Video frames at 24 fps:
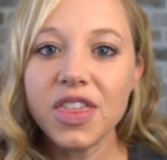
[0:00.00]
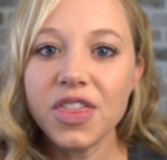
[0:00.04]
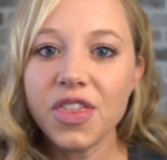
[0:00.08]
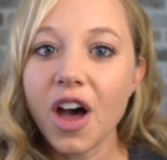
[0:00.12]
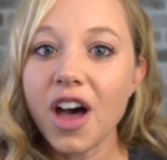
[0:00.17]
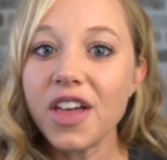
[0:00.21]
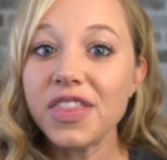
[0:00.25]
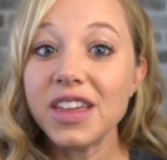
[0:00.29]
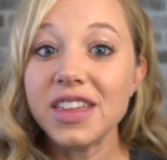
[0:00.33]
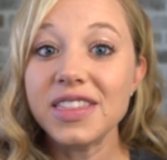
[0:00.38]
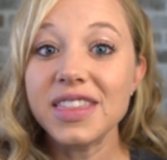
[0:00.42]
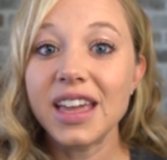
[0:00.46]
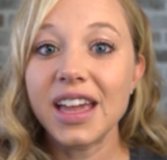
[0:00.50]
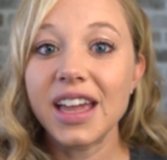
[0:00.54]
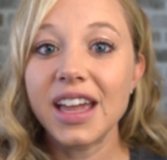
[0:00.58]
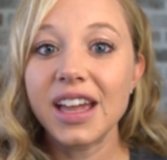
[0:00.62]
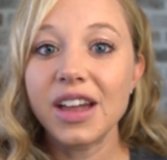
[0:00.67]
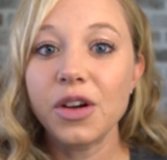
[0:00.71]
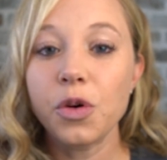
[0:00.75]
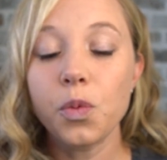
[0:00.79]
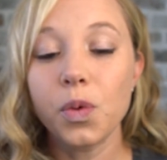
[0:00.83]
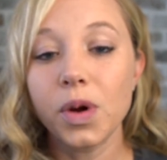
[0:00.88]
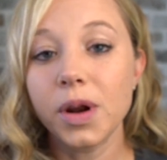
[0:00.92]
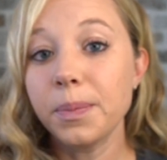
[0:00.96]
thought that they
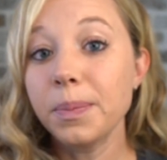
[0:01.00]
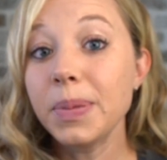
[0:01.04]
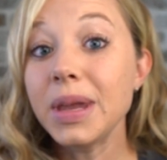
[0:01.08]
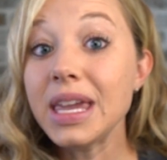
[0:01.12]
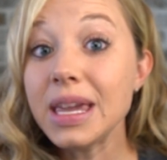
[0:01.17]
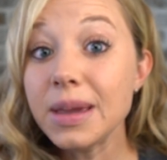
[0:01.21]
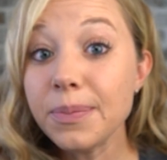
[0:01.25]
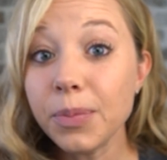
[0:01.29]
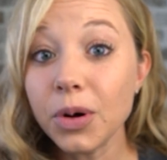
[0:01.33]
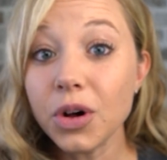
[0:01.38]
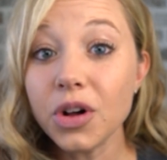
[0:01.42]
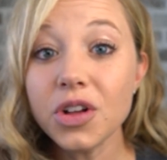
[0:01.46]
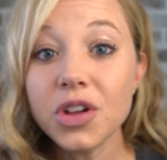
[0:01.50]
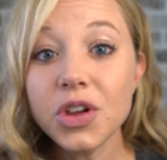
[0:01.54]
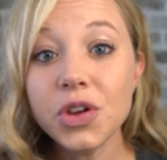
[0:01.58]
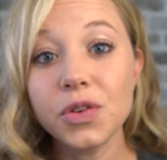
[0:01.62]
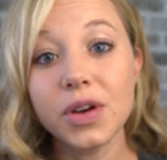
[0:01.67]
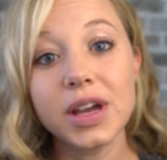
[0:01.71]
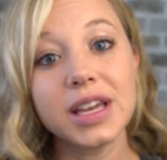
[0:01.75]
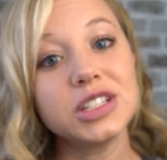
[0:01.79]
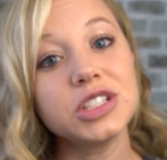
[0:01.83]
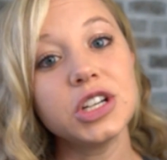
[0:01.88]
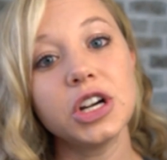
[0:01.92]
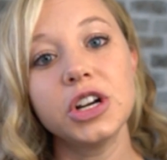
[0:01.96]
were people who
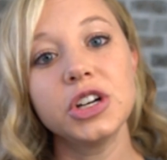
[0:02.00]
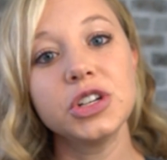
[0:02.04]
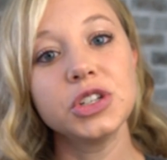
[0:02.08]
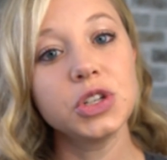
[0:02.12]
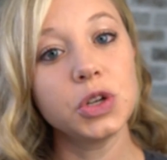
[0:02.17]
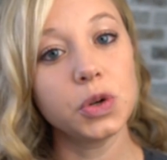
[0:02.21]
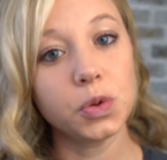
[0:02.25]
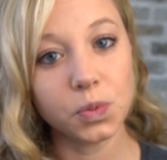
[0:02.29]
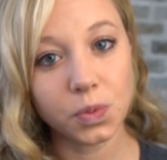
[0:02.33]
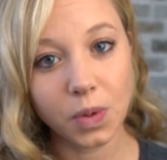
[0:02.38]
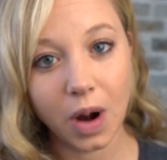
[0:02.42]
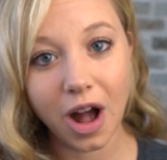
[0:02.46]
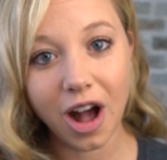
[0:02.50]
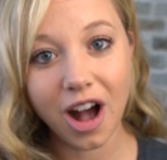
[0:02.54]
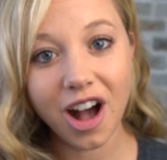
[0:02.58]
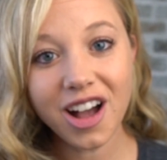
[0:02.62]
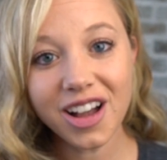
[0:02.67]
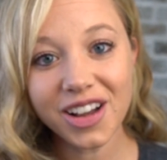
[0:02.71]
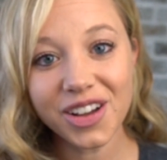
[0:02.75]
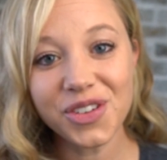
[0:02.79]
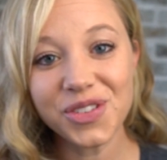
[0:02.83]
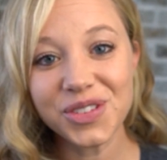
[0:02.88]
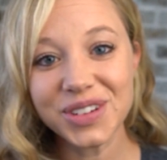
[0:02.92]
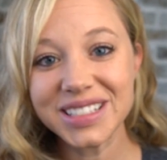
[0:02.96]
had turned to
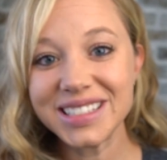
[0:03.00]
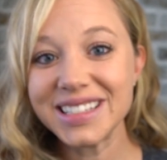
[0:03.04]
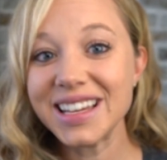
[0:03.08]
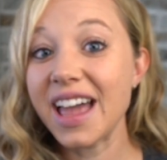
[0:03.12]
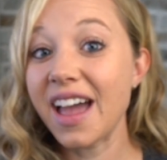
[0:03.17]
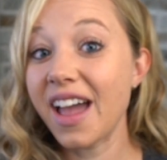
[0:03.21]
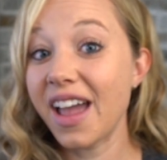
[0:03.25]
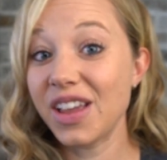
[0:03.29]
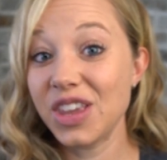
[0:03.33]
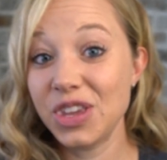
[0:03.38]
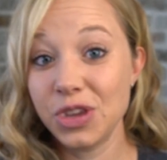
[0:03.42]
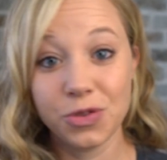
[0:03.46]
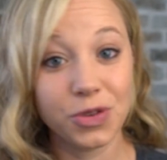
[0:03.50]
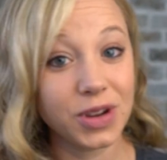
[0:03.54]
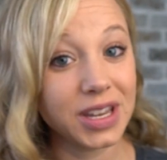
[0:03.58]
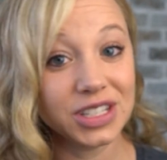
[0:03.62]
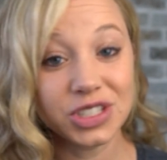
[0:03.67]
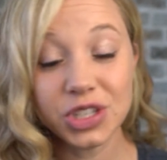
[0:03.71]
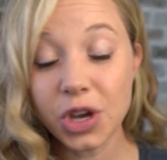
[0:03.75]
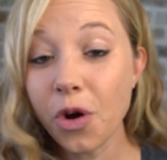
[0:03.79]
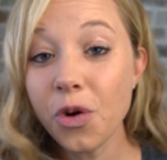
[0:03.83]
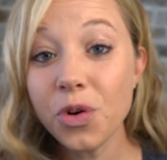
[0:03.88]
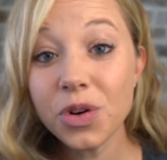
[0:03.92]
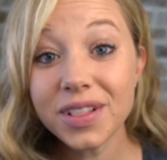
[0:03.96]
rock, which you can
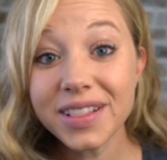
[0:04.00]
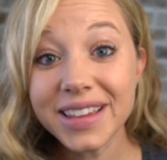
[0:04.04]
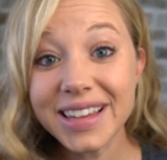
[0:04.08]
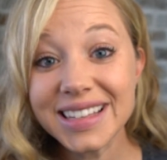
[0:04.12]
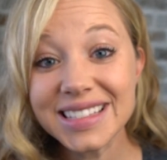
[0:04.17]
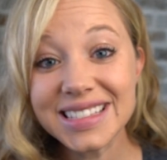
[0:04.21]
totally